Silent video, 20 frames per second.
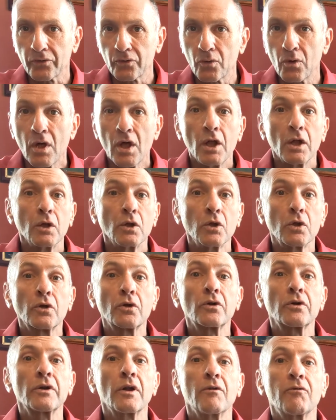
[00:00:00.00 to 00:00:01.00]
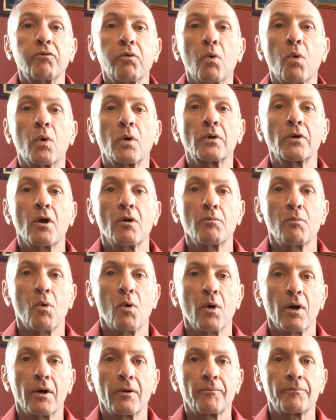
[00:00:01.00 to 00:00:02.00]
who learn of war no
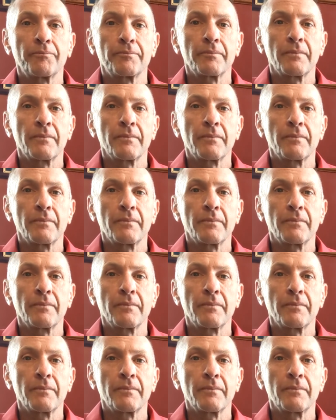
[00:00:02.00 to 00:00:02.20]
more,